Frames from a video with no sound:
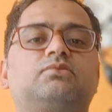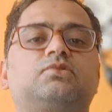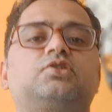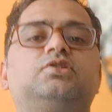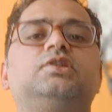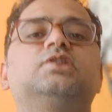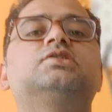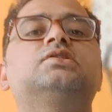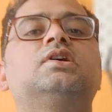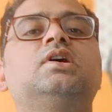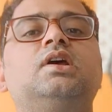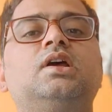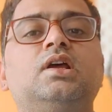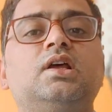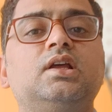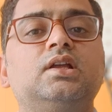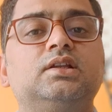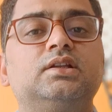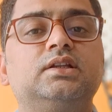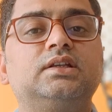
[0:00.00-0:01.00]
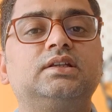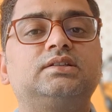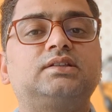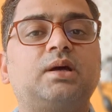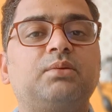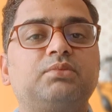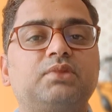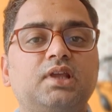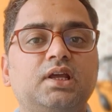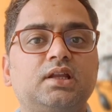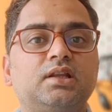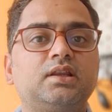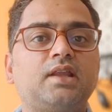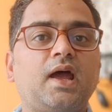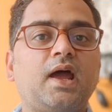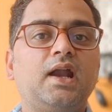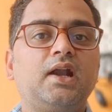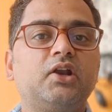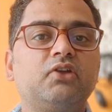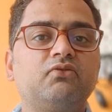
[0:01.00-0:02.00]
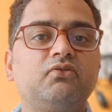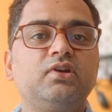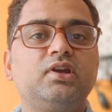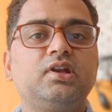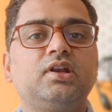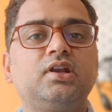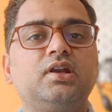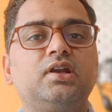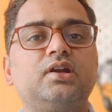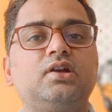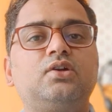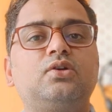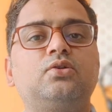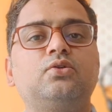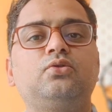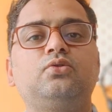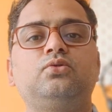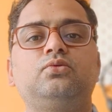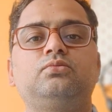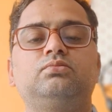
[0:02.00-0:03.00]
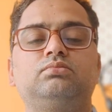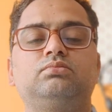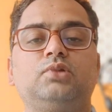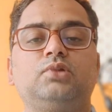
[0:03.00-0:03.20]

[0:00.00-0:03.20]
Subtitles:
so this is something that we need to